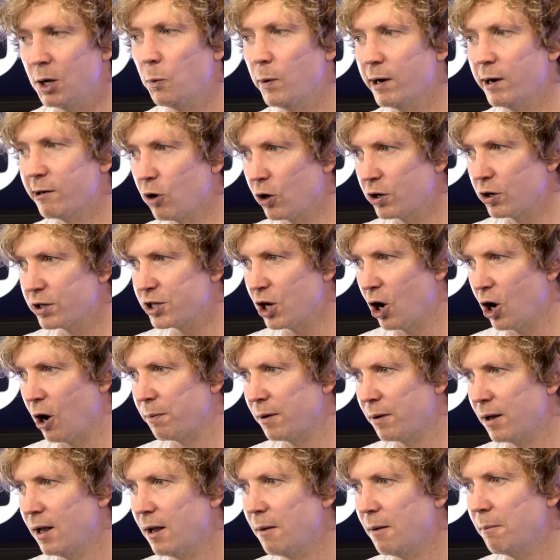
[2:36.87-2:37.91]
We were on
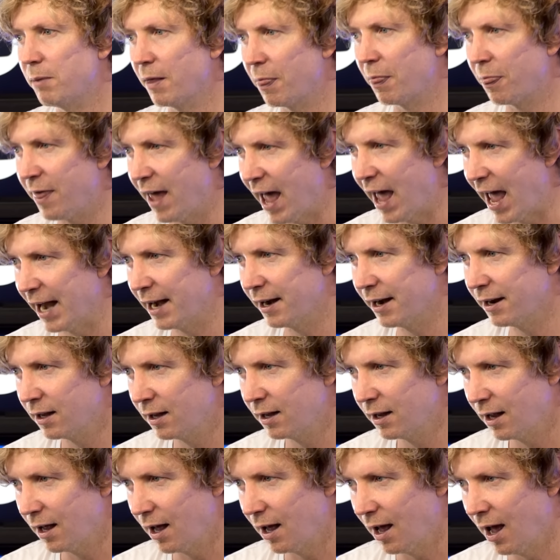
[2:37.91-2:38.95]
top, but then
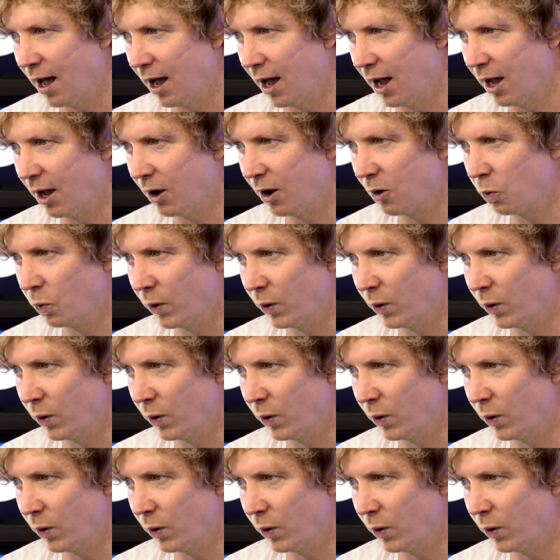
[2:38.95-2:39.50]
uh,